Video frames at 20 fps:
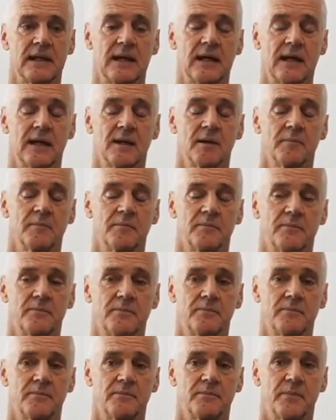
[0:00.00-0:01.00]
uh,
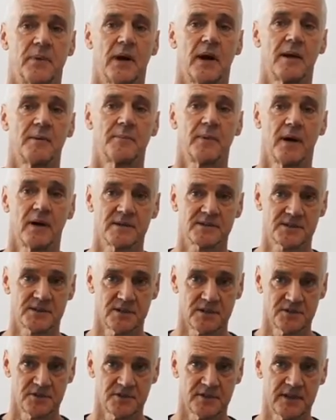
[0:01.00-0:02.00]
bypass
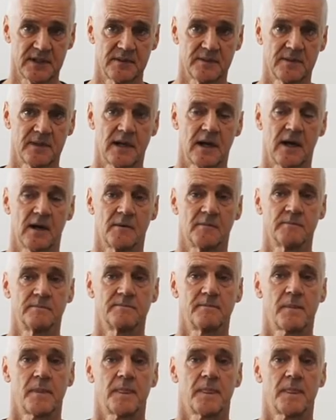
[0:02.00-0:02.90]
surgery um,